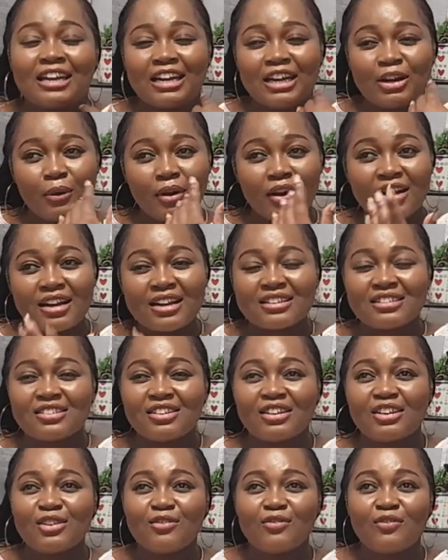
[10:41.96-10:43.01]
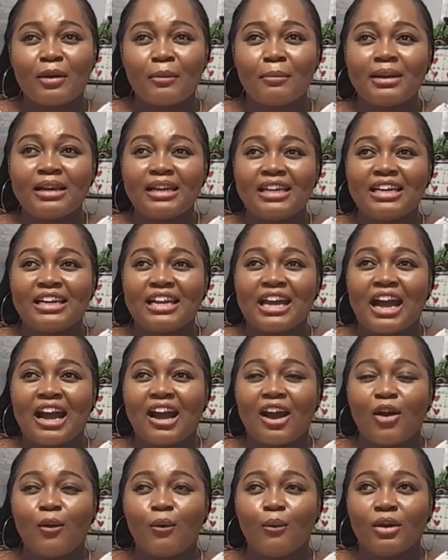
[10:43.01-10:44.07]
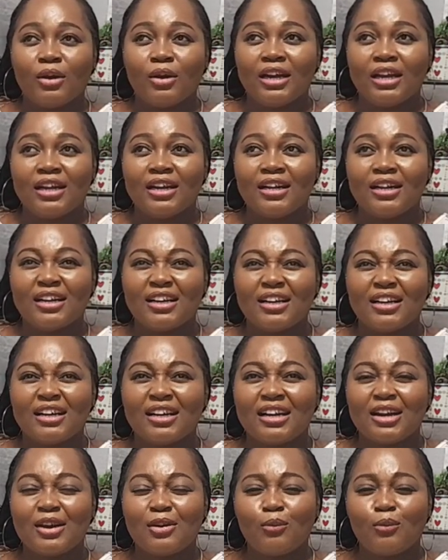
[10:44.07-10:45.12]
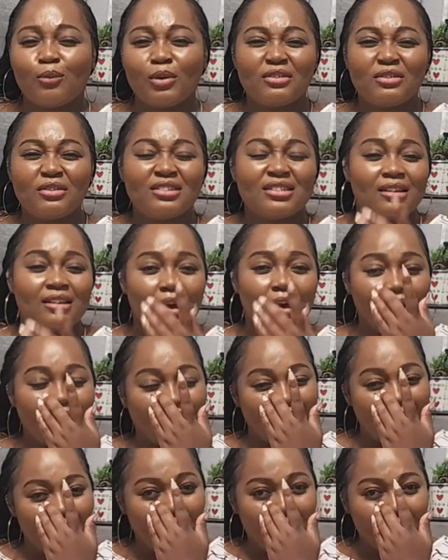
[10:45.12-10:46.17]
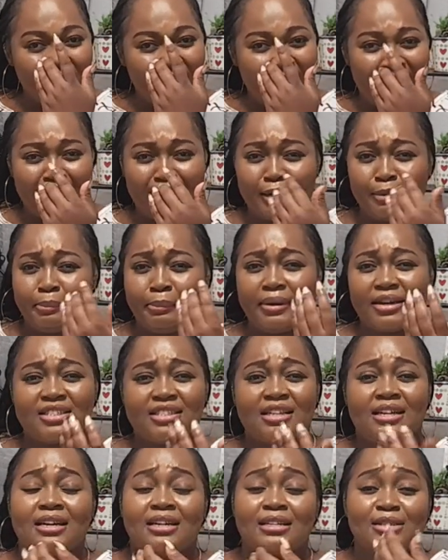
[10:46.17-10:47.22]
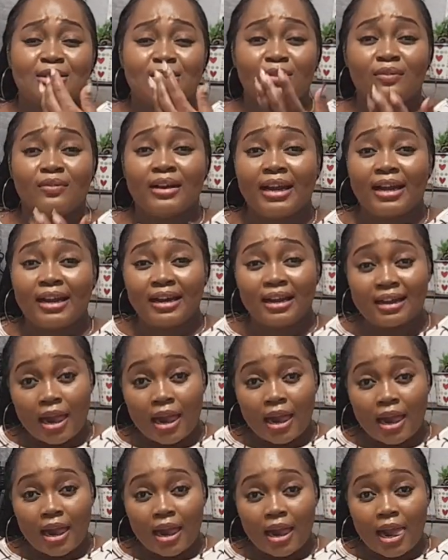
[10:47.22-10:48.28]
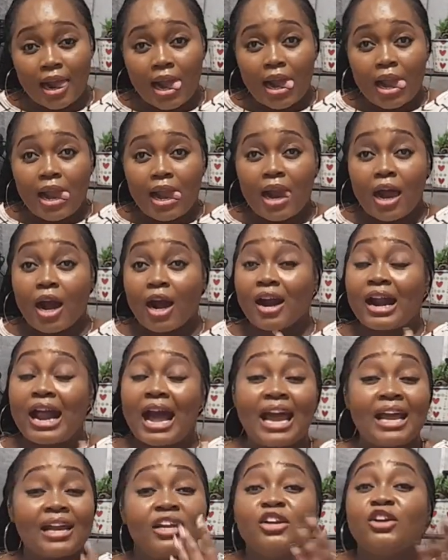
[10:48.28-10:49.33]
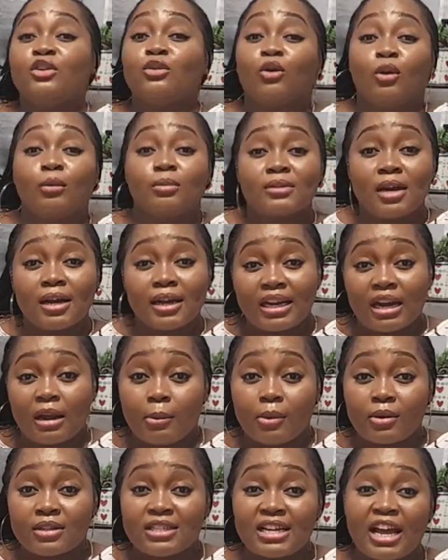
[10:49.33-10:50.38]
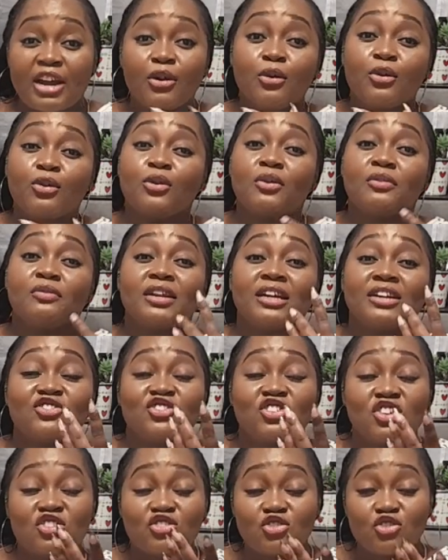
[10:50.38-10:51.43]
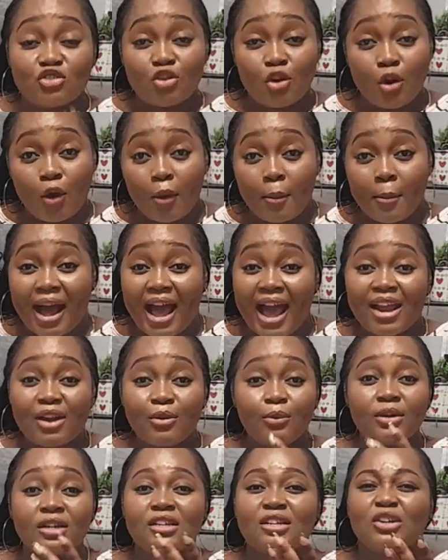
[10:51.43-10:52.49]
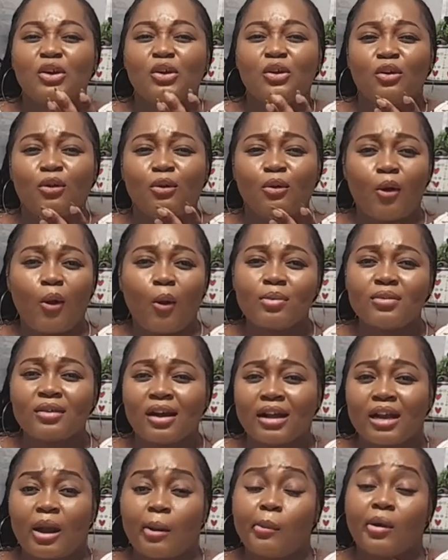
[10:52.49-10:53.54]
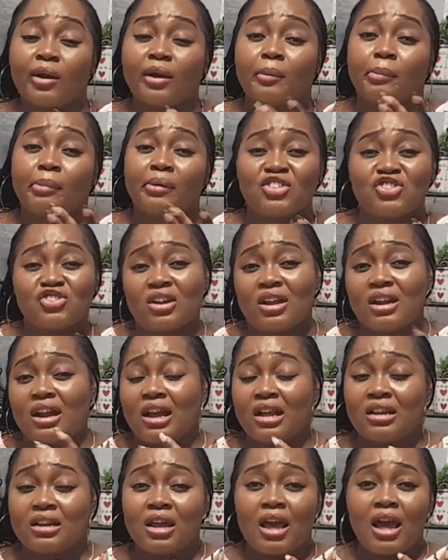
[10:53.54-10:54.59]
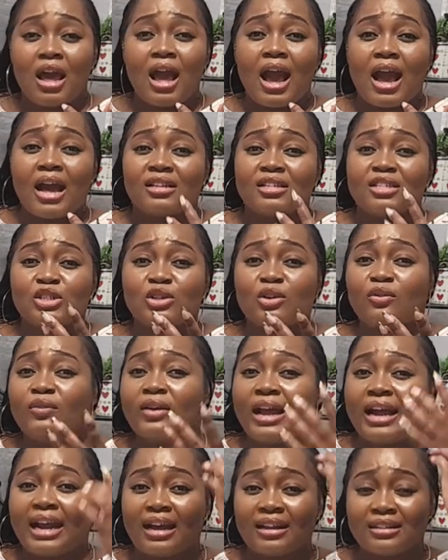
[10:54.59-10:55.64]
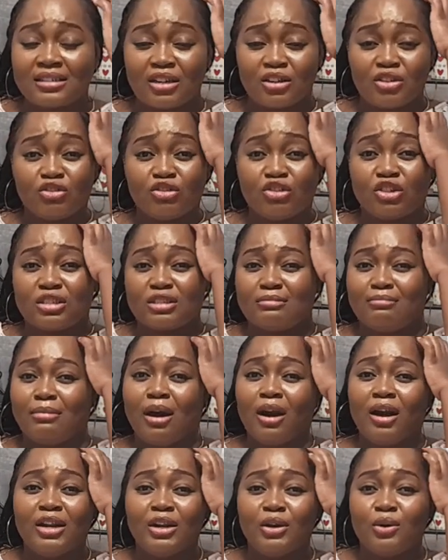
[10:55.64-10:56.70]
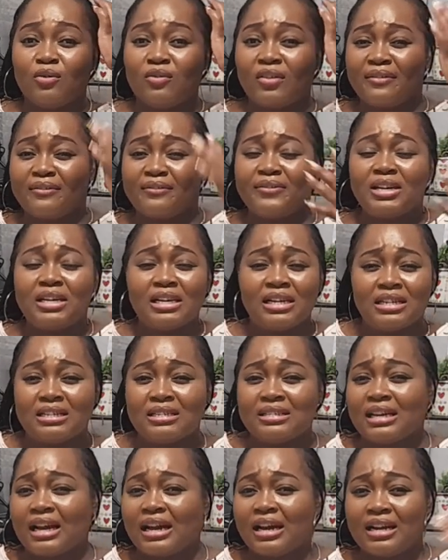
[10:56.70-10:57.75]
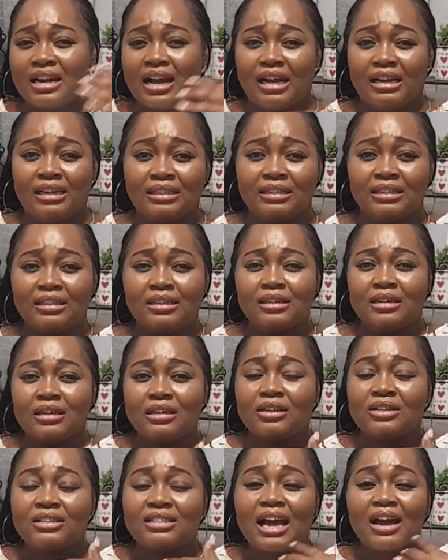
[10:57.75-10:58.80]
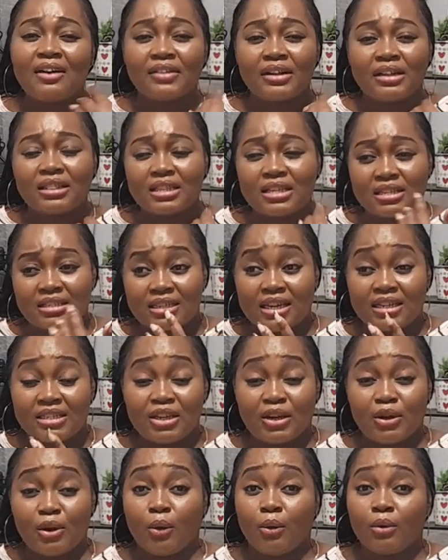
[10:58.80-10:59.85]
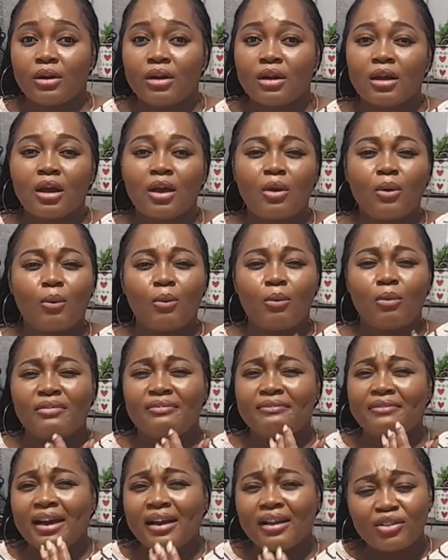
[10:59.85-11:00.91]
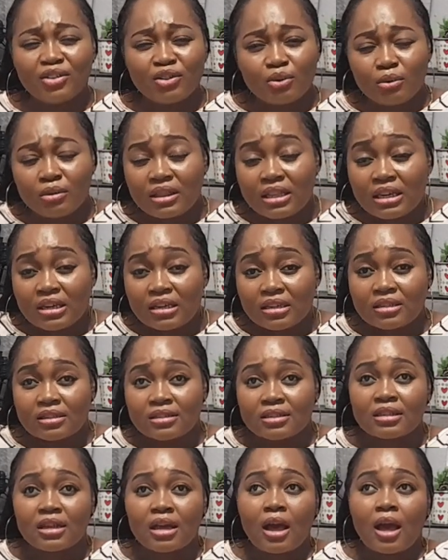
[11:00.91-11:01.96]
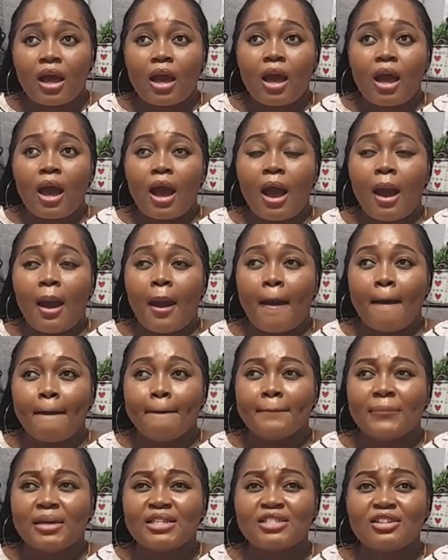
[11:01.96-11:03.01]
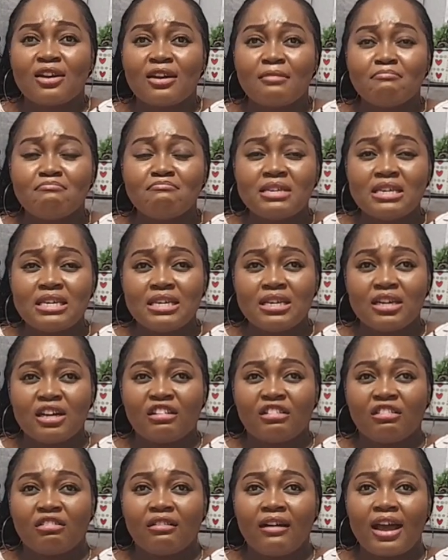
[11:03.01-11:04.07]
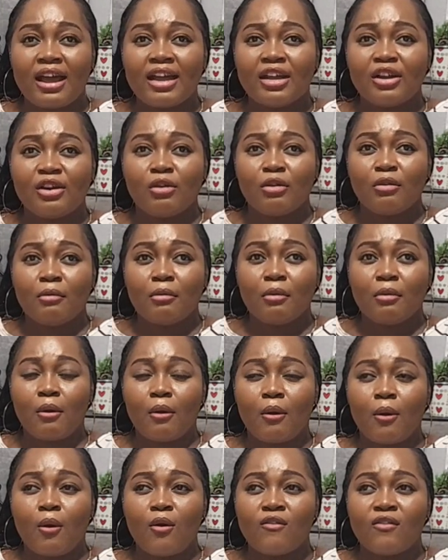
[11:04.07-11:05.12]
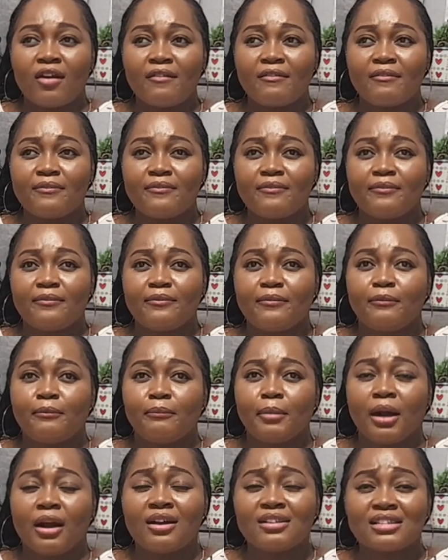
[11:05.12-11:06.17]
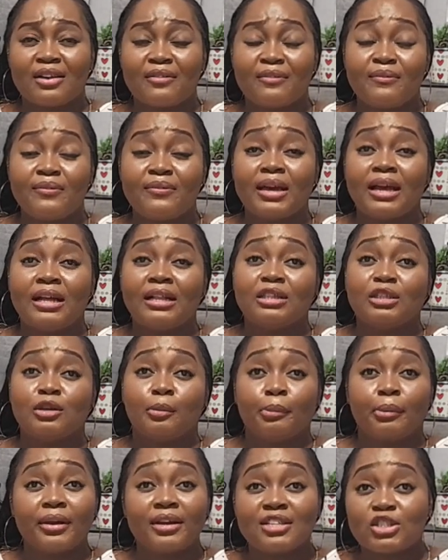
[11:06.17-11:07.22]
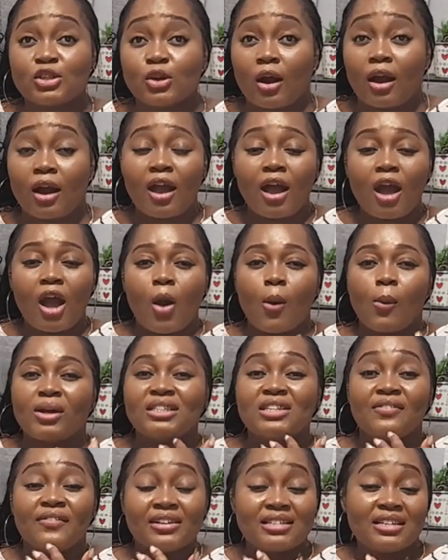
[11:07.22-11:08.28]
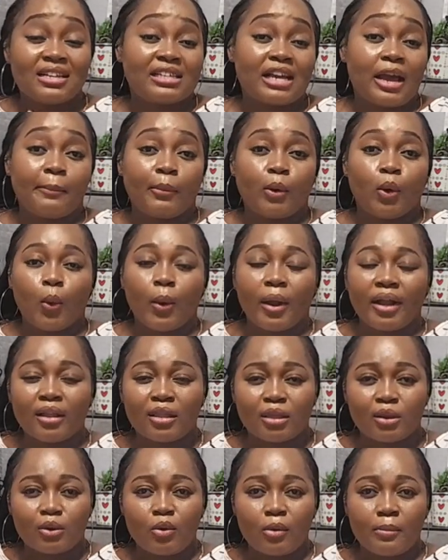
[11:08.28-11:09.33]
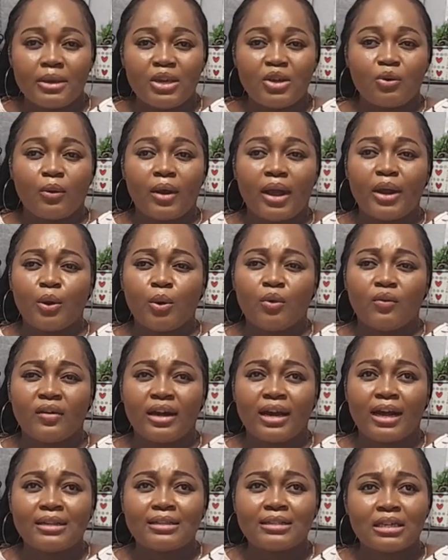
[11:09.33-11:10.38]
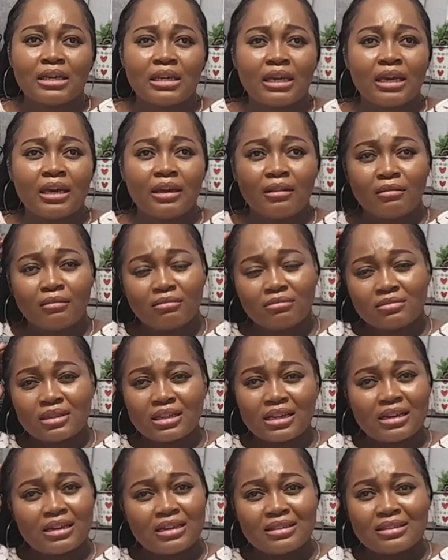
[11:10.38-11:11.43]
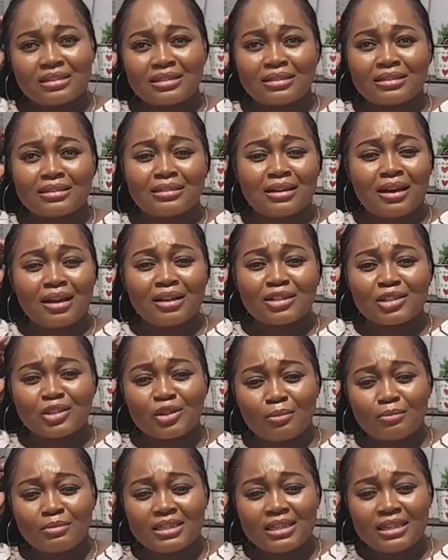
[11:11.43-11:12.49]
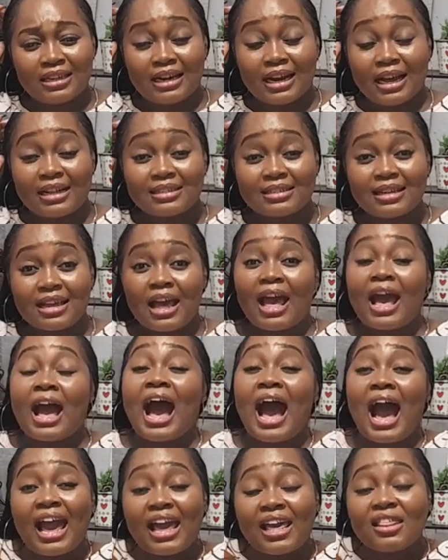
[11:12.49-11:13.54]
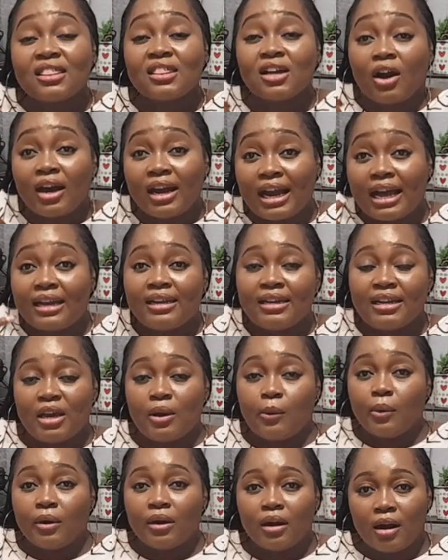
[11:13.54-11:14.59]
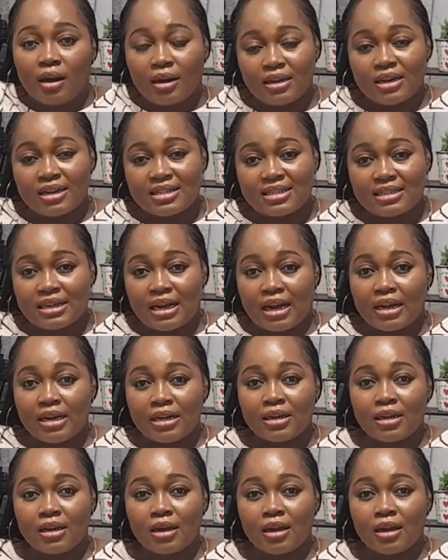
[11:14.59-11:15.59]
we're not necessarily the family that would, we don't talk about like depression and stuff like that I, I didn't grow up talking about it. I don't know if they've changed now, but I we didn't grow up talking about depression and and stuff like that, and just bawling over feelings and and just having things getting on. We fight through things. Um, so me crying over because I felt depressed or whatever it is that I'm going through, me crying over that, it is not something that I thought that they would understand.